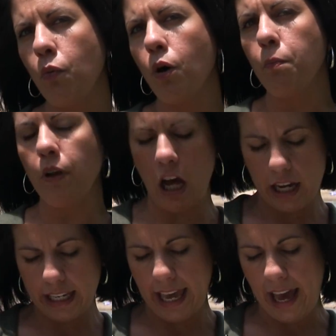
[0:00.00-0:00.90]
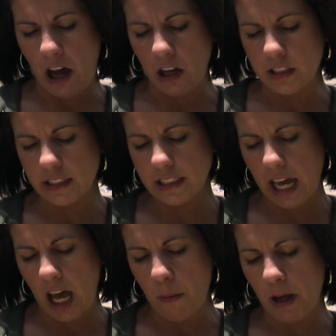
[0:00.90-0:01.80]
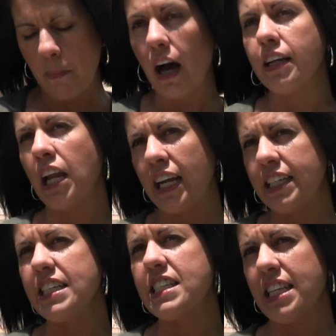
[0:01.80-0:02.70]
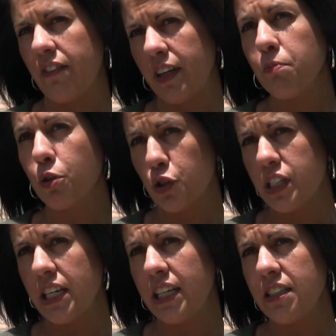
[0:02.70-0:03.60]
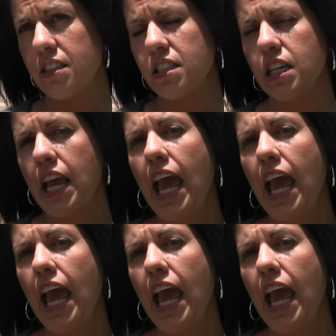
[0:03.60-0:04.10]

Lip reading: will block out about 97%,